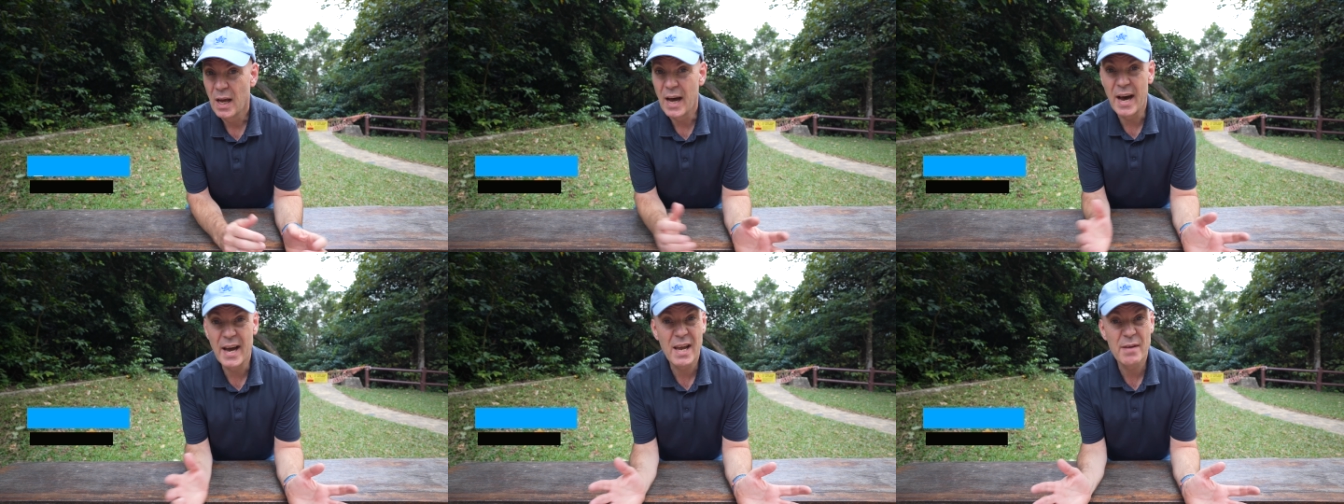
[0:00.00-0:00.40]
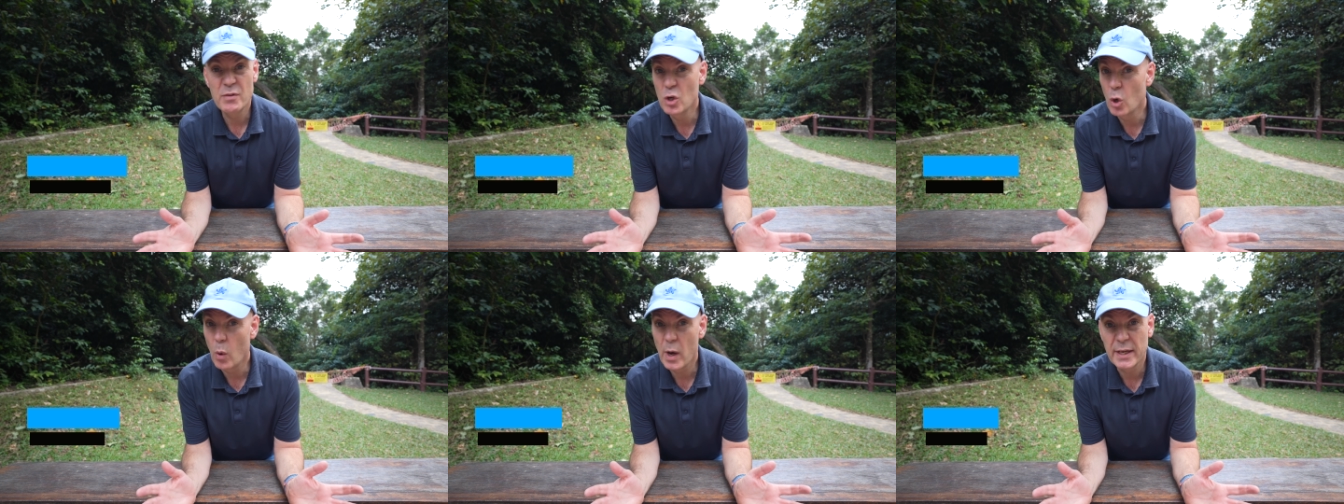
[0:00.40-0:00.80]
I have
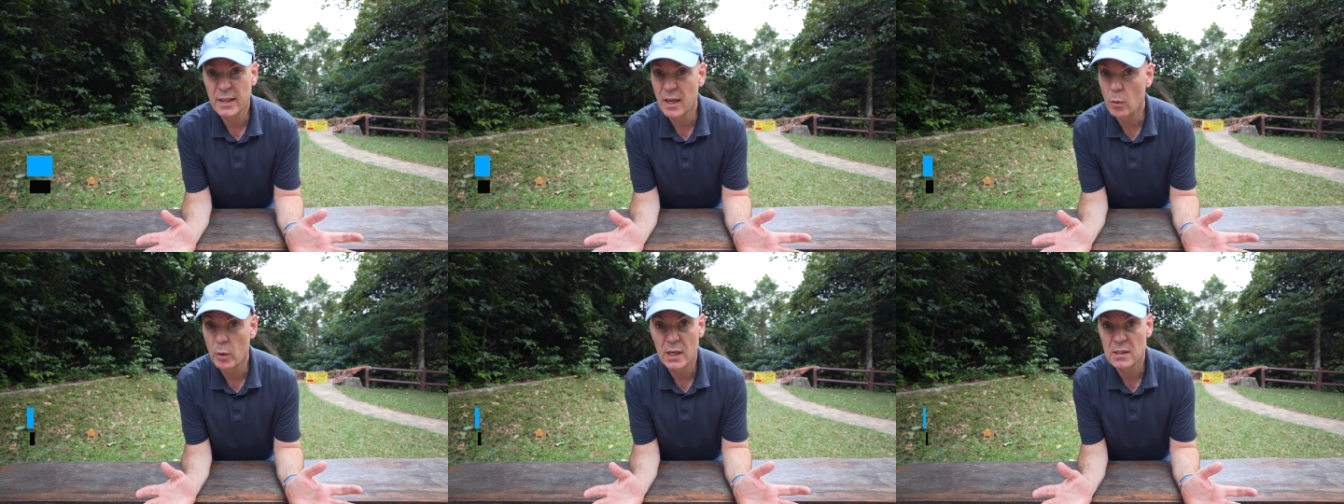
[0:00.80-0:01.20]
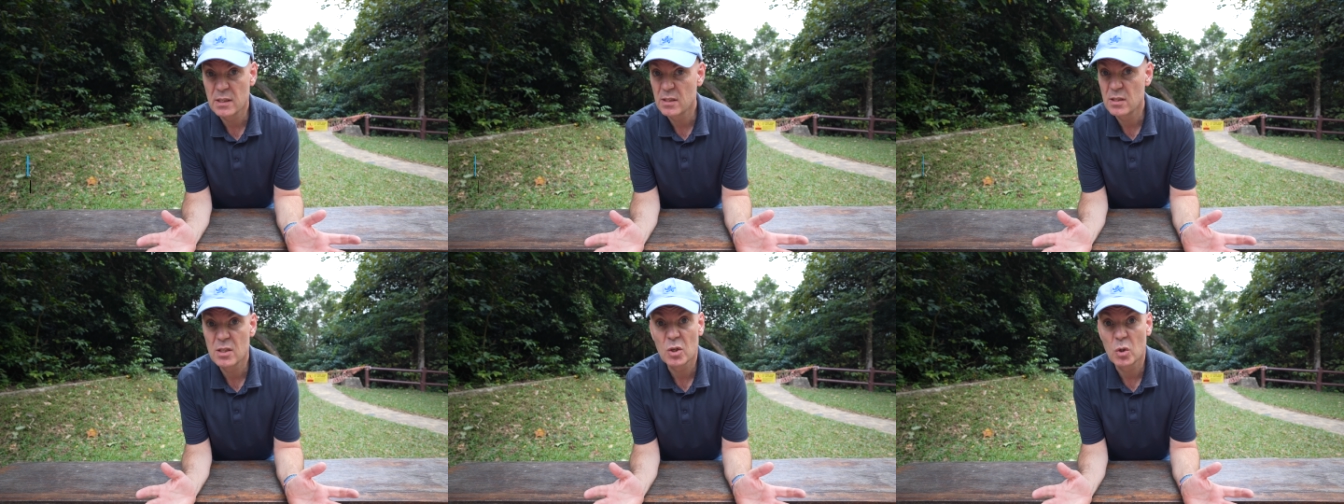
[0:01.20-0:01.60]
no idea whether
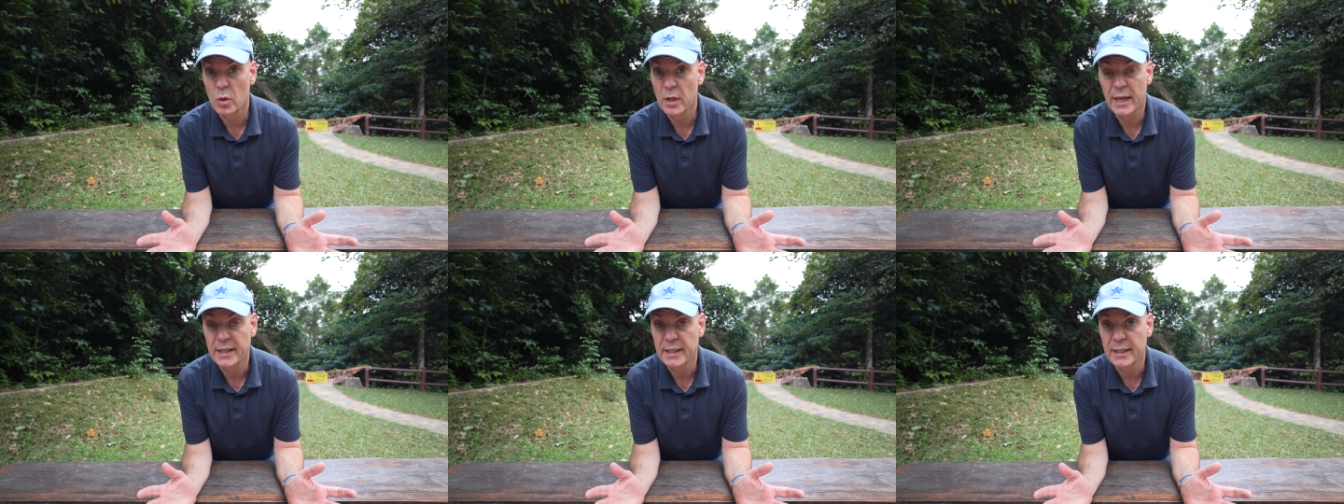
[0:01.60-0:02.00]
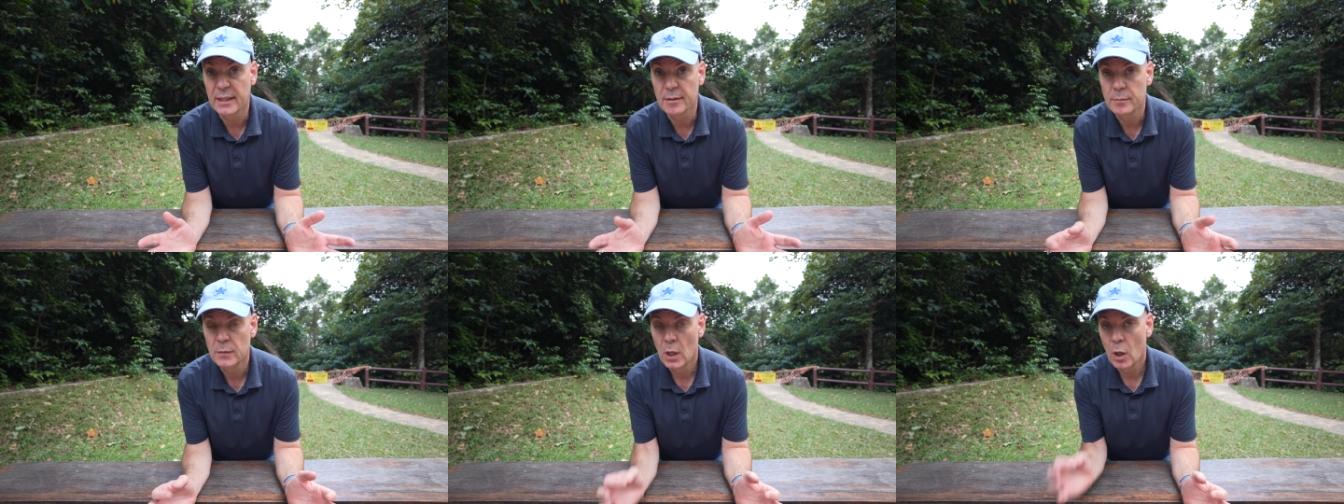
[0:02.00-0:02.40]
this is a good idea.
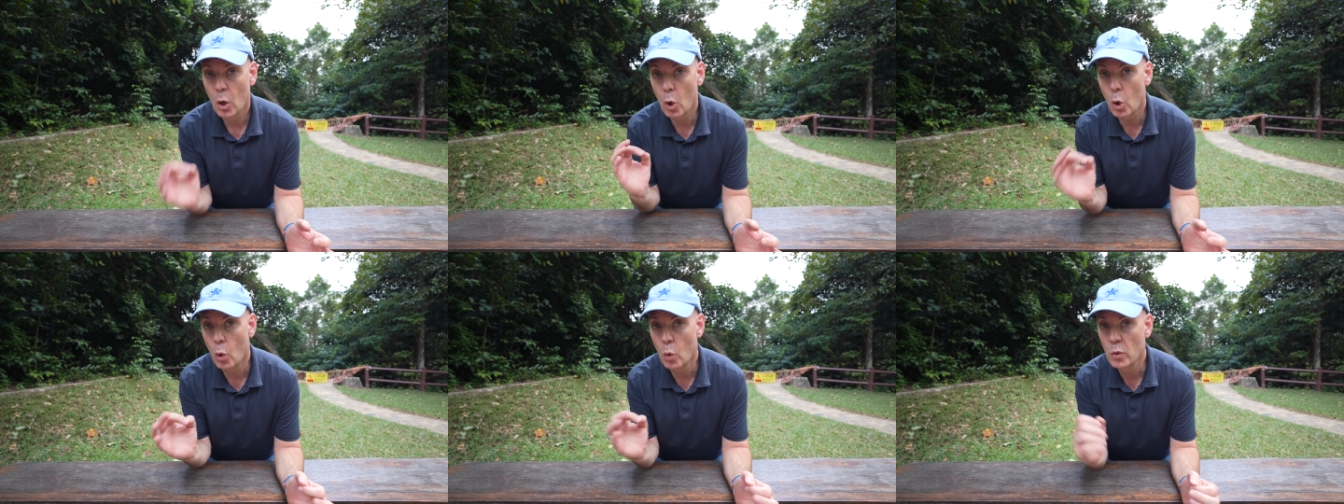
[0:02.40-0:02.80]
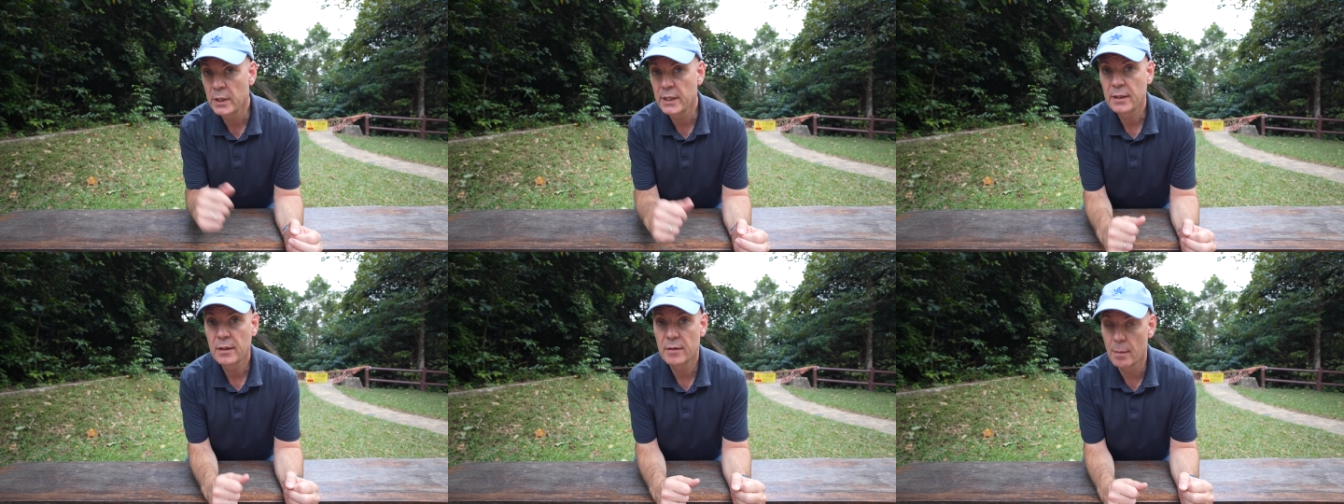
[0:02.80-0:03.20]

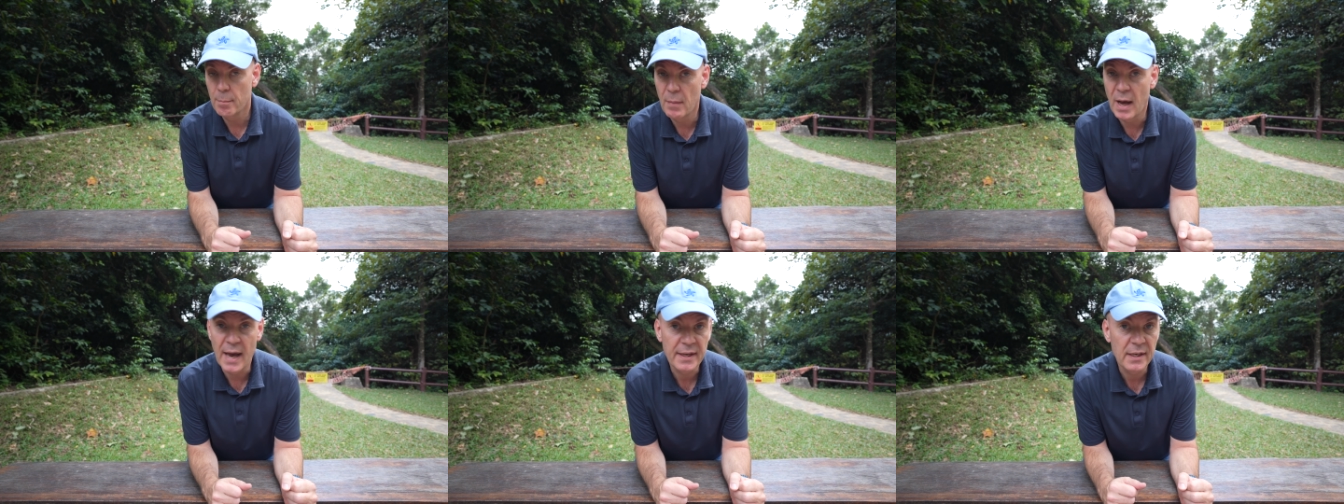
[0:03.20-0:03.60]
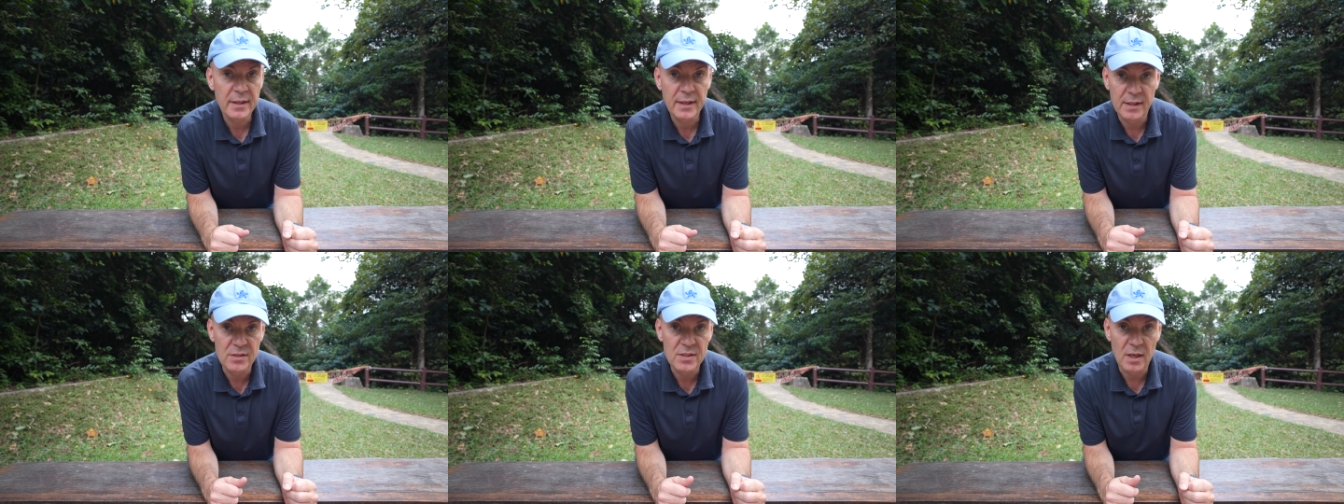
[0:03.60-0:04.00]
Only the market
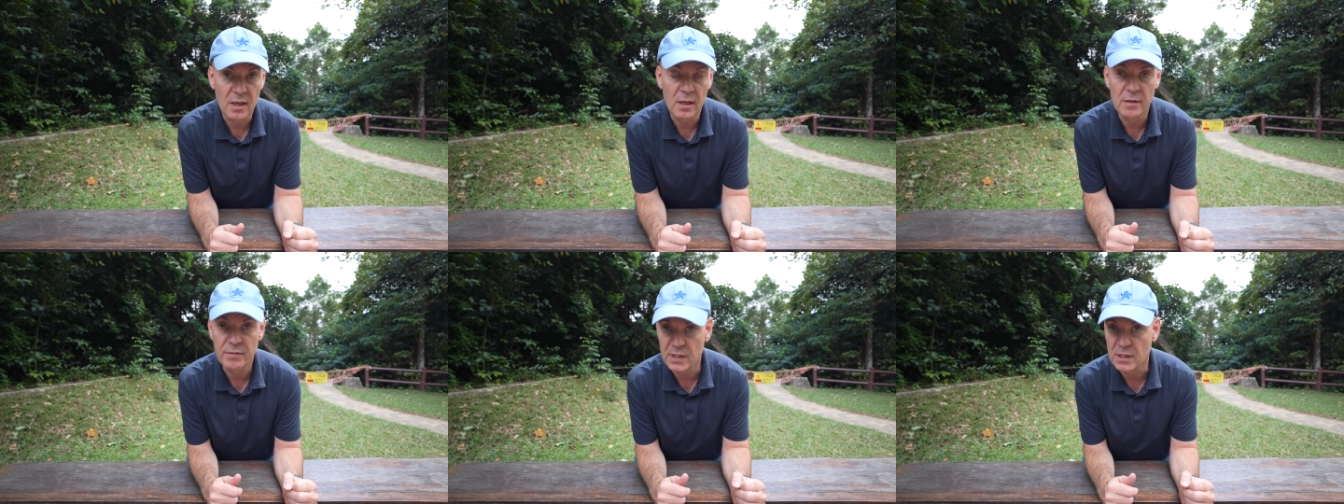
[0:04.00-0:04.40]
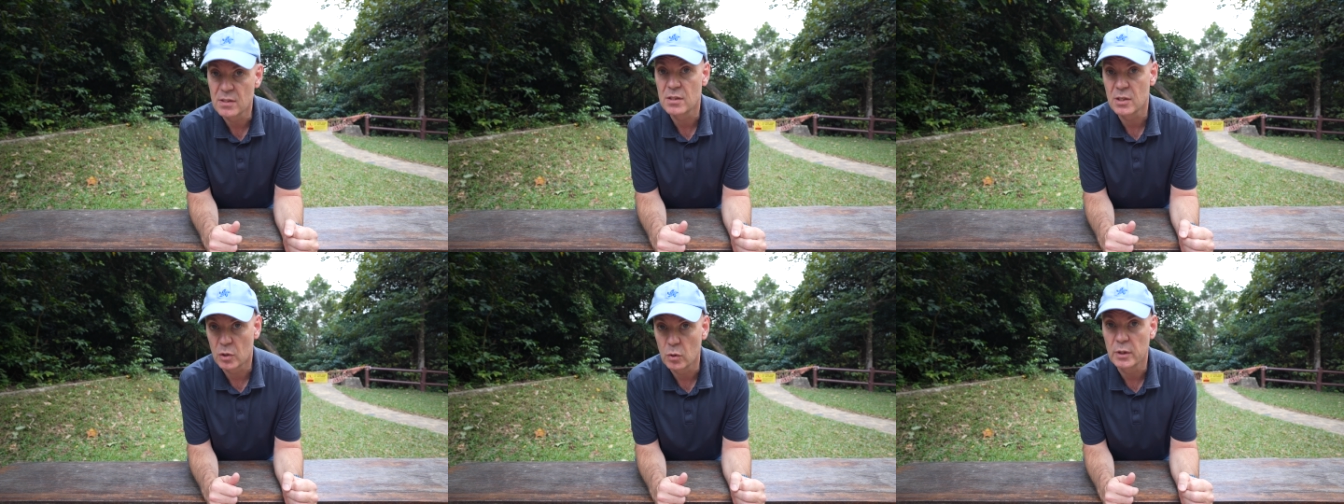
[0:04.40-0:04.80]
can tell if this
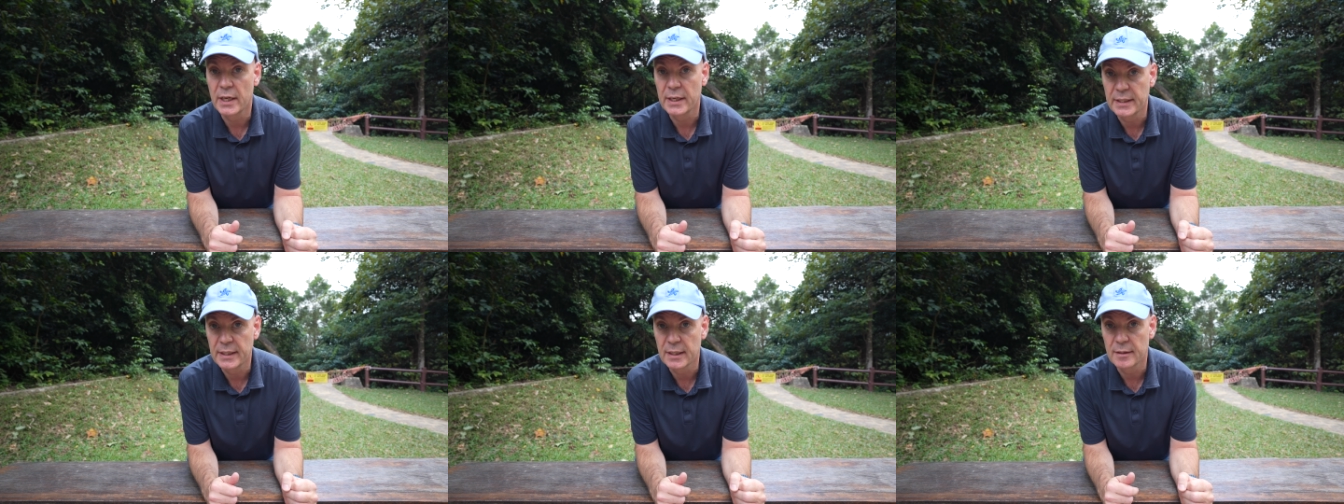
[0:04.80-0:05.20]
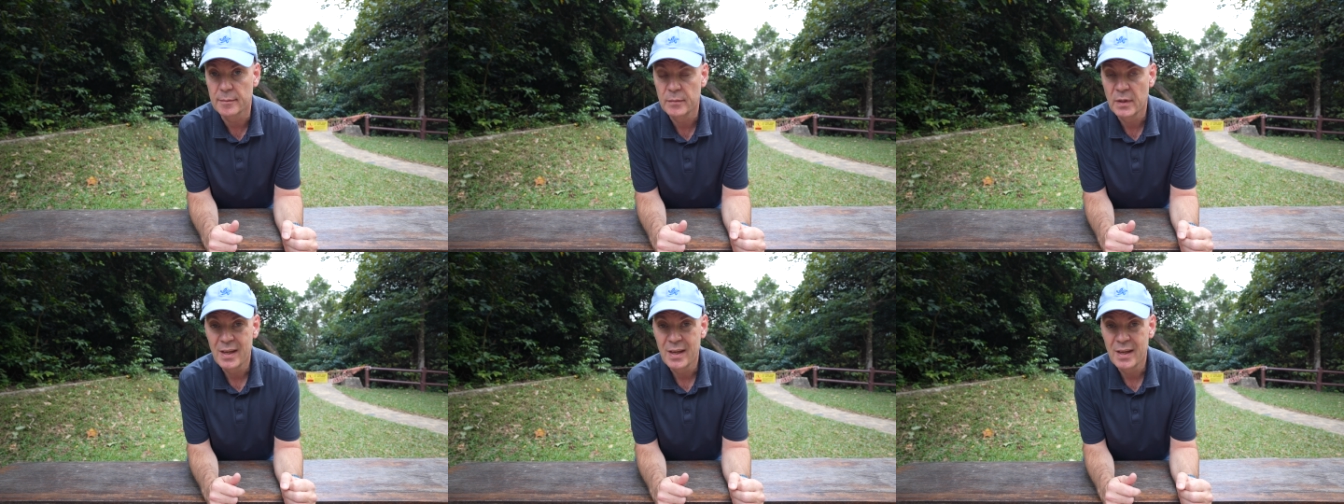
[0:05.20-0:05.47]
is a good idea.